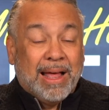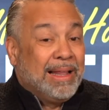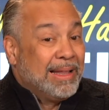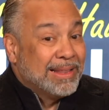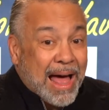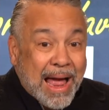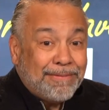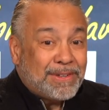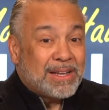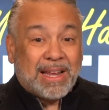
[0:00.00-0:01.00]

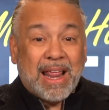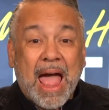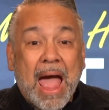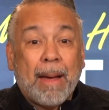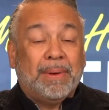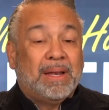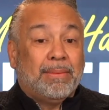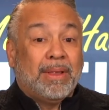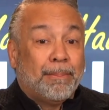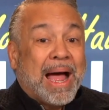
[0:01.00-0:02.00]
Life doesn't
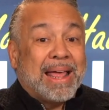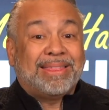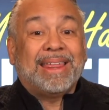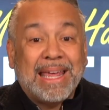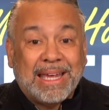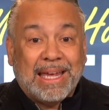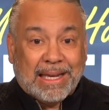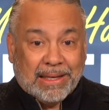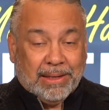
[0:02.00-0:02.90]
happen by thinking.